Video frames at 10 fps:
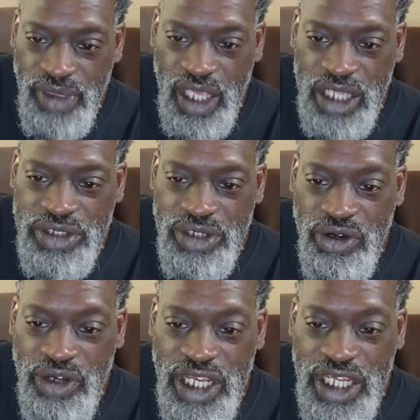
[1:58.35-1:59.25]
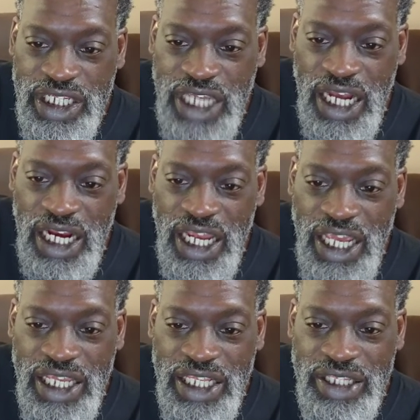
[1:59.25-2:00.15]
Because, it is kind of
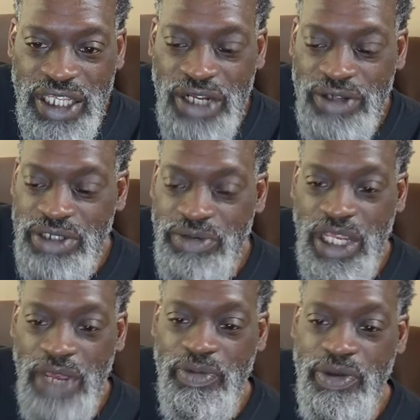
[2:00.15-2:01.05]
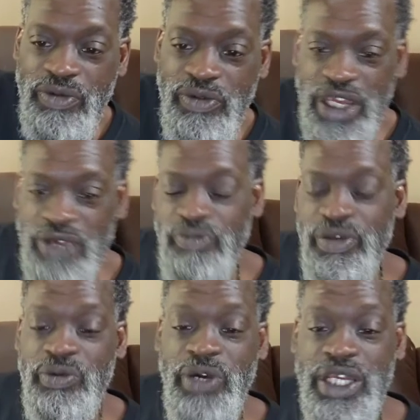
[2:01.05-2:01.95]
late. I know sometimes people be
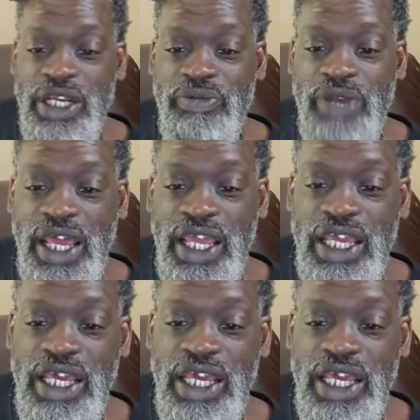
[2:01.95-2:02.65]
waking up like,